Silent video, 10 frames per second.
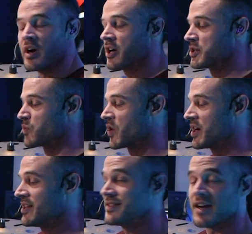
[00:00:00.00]
because we're going
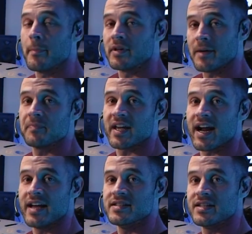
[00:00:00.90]
to double up that
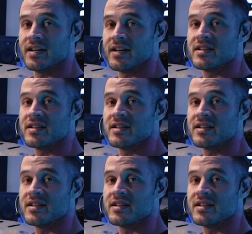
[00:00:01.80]
idea